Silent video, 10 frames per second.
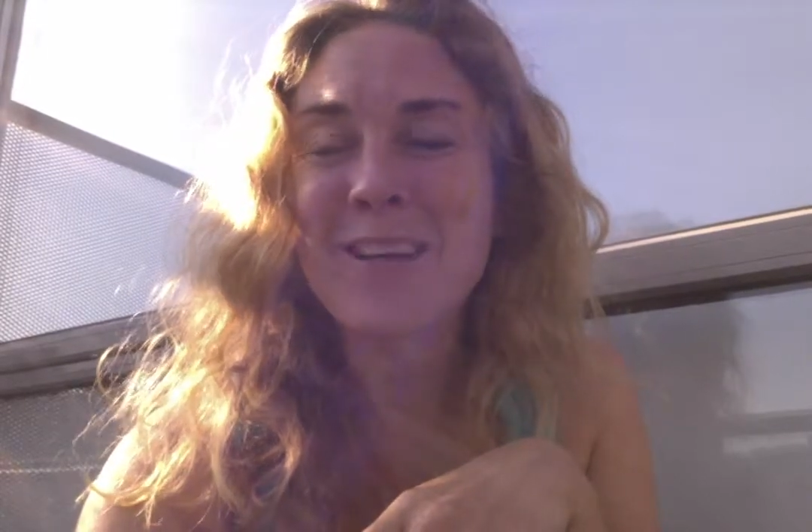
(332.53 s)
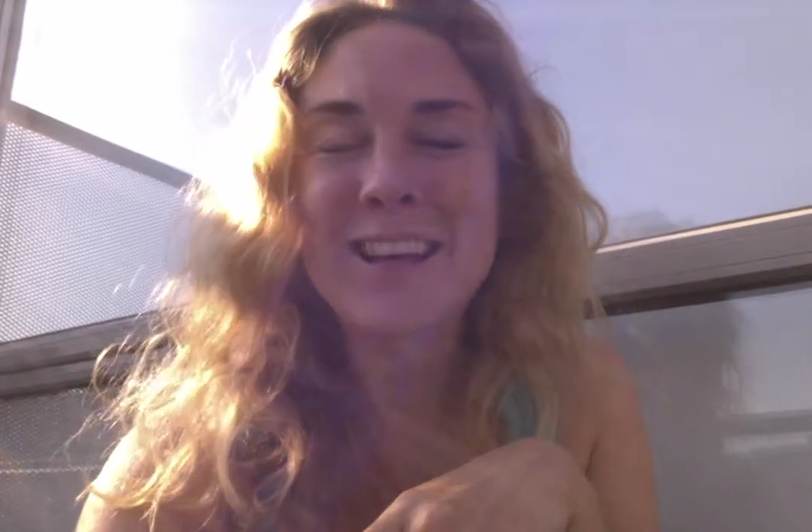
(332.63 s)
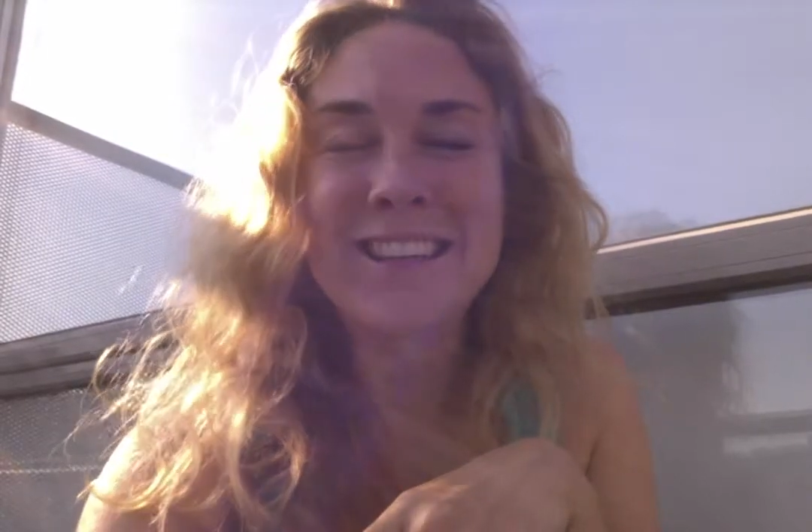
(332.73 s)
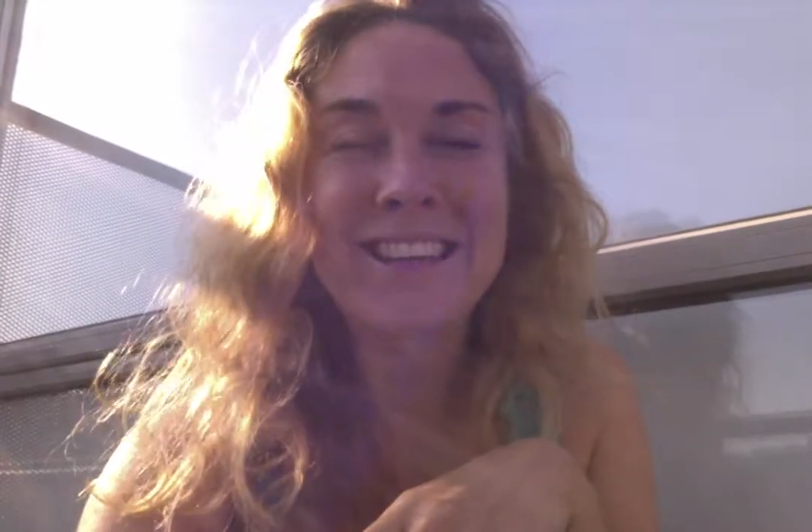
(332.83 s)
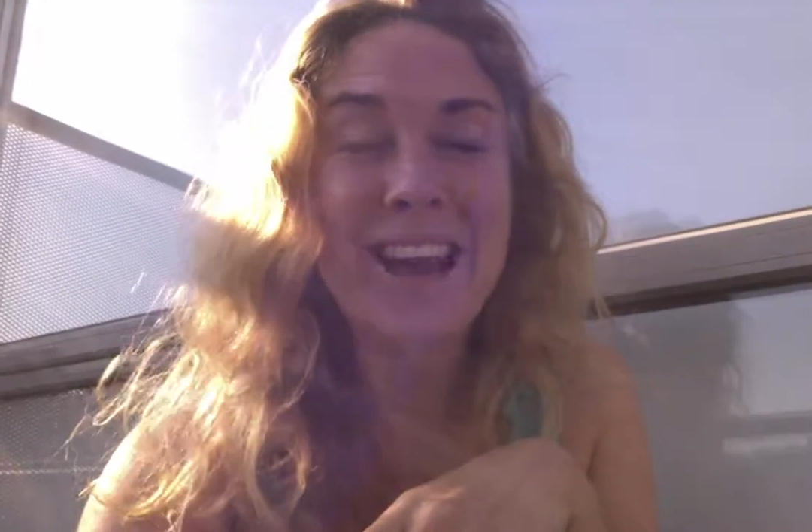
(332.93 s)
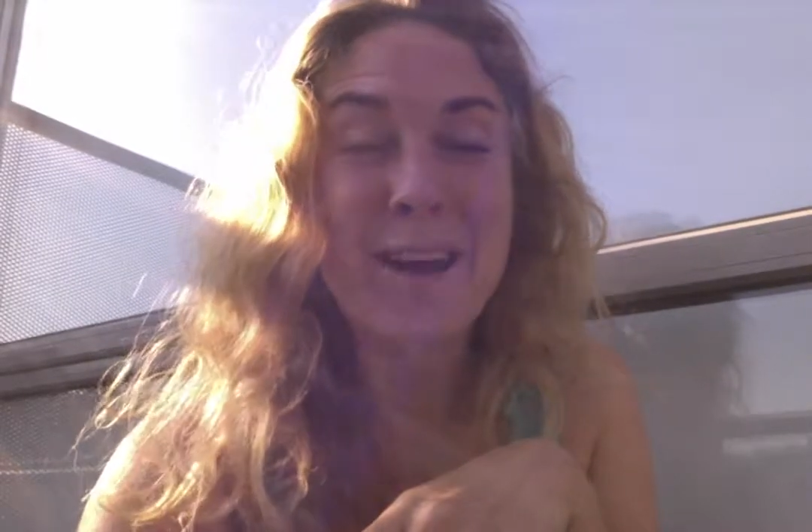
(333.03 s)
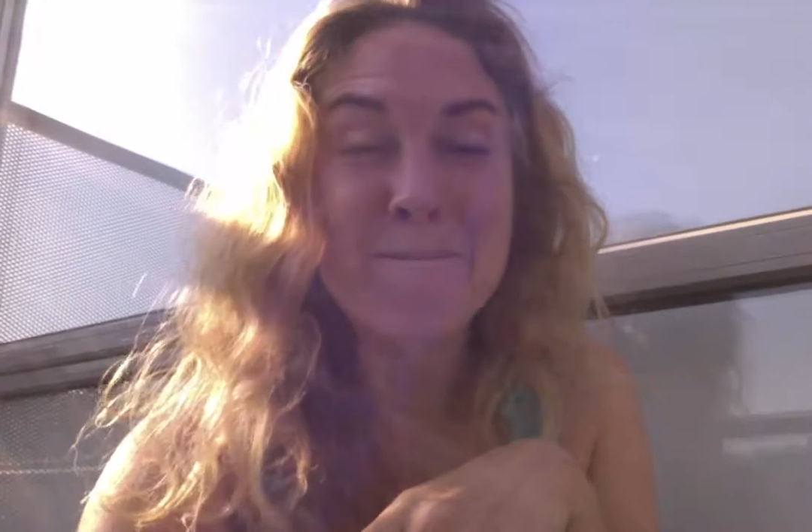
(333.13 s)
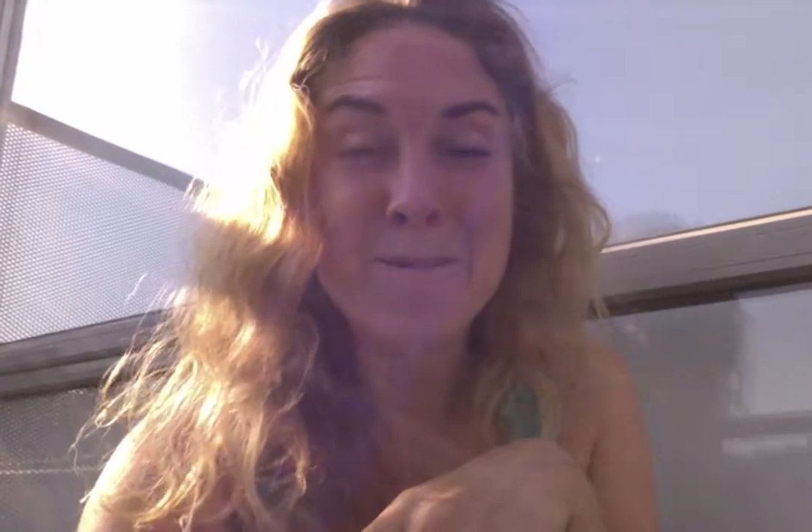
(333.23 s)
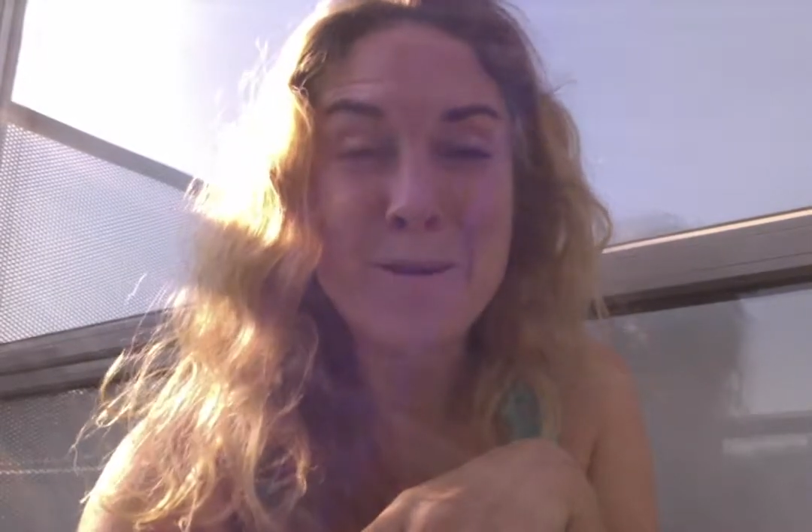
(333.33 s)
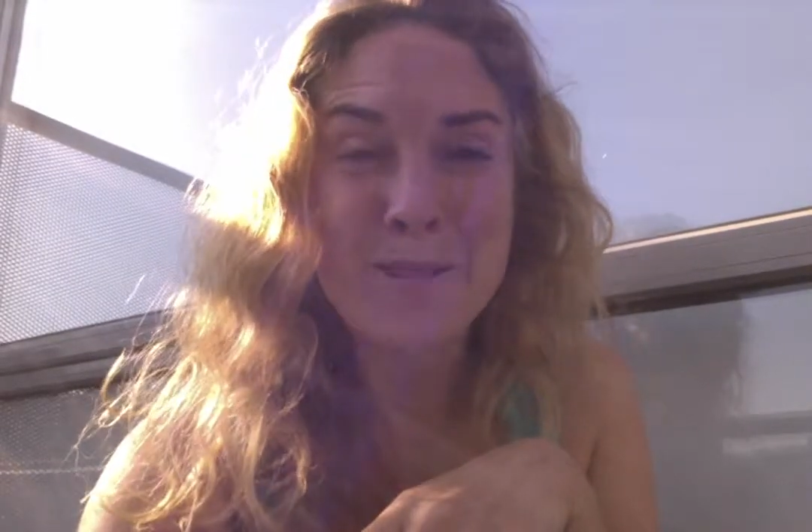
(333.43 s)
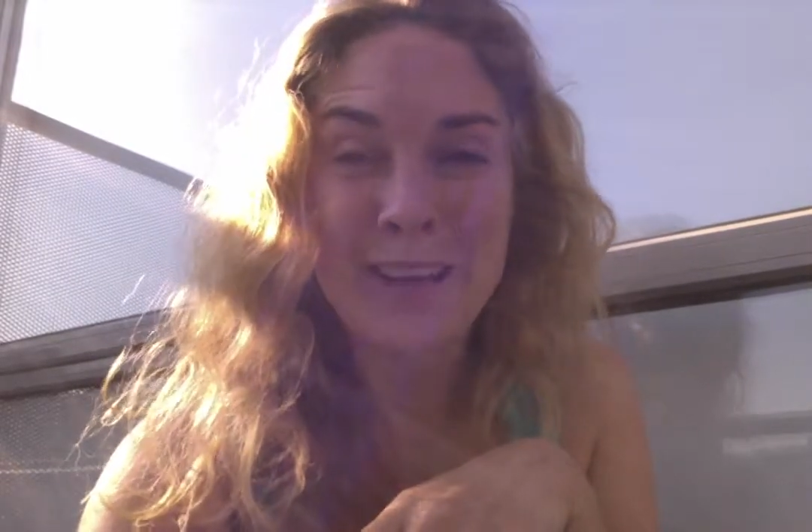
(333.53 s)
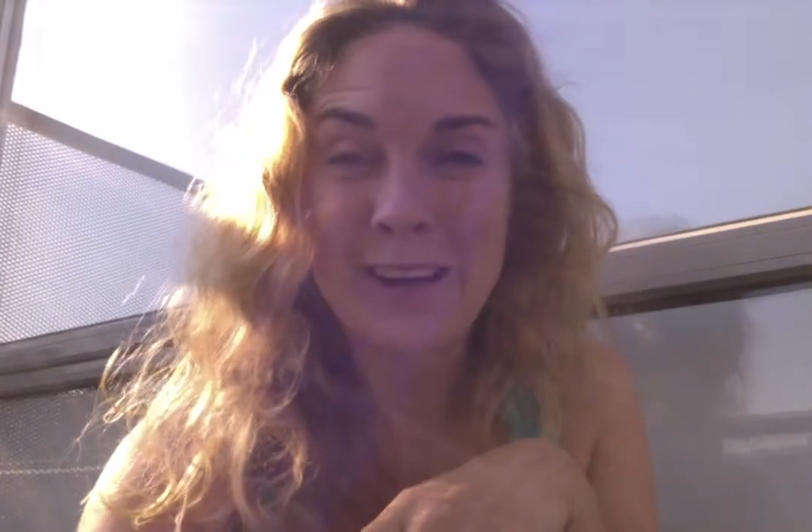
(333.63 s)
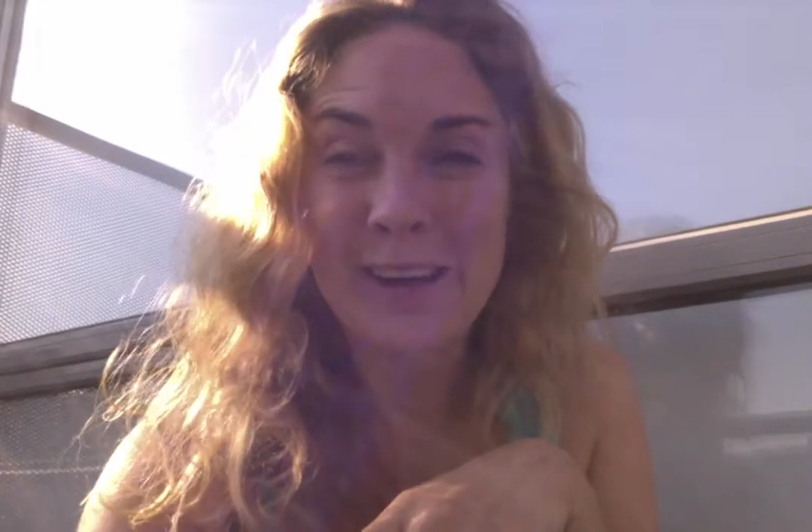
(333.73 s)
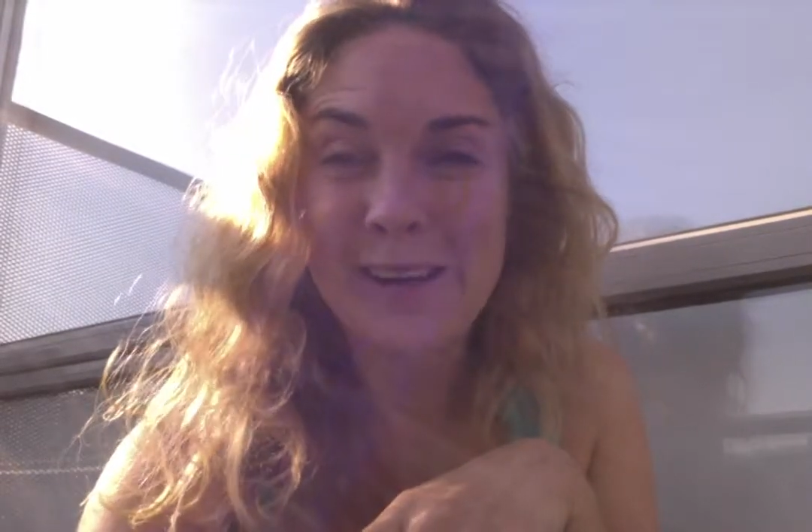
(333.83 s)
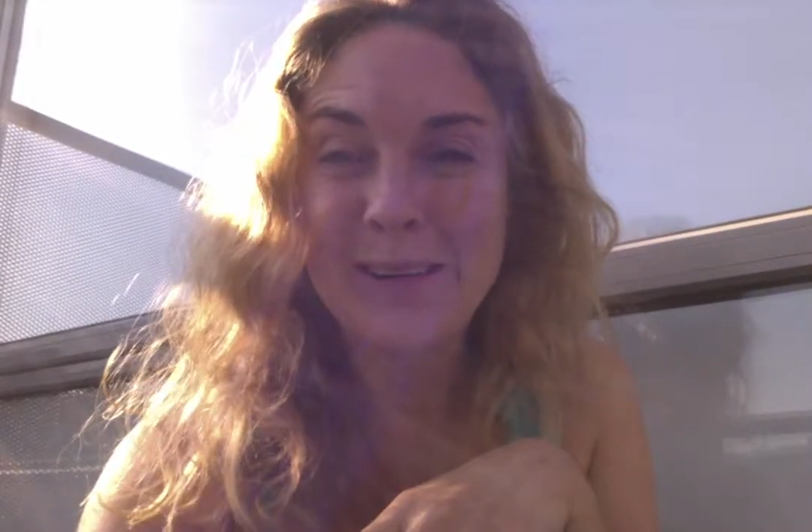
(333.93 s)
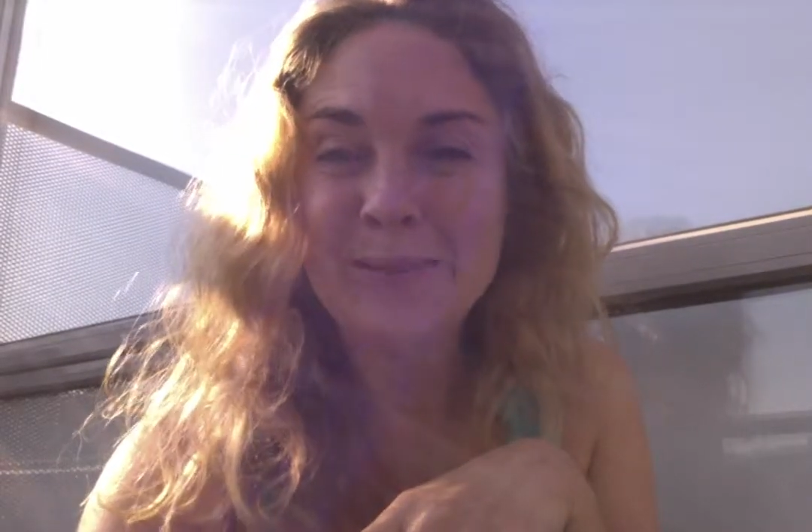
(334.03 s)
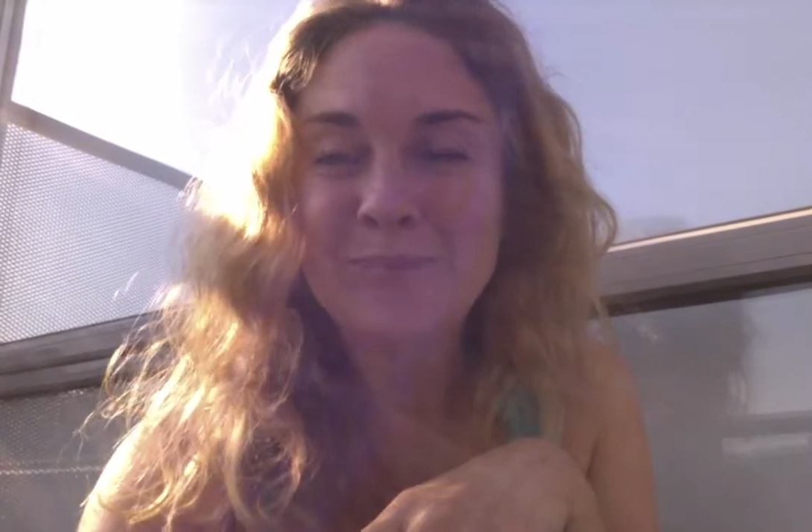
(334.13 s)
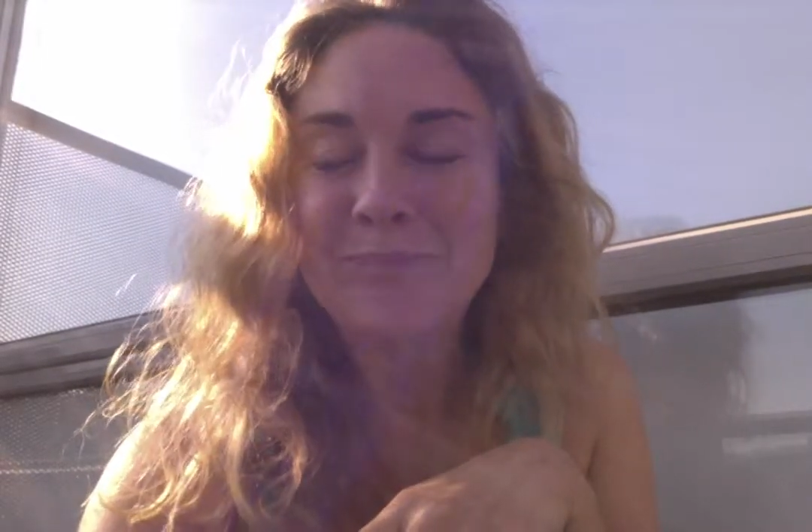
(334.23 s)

India a moment ago